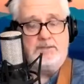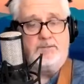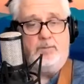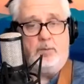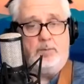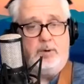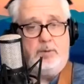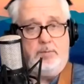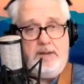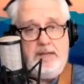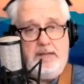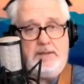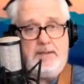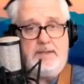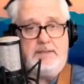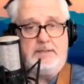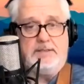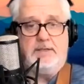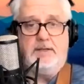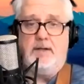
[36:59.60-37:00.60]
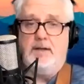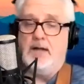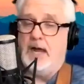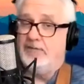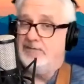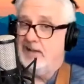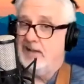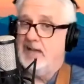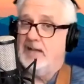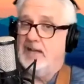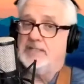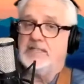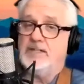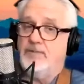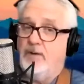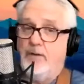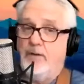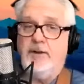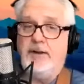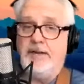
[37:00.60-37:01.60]
for Prometheus. I've got lots of
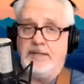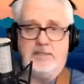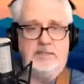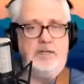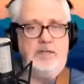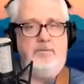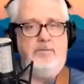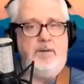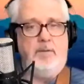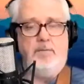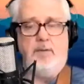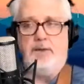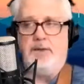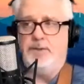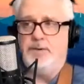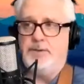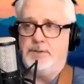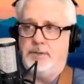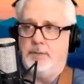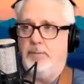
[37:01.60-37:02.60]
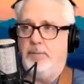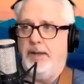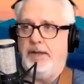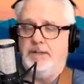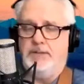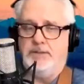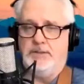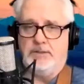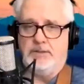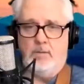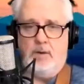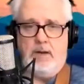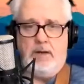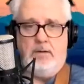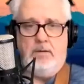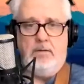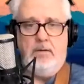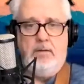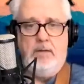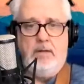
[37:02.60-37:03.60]
other neat stuff on my YouTube page as well.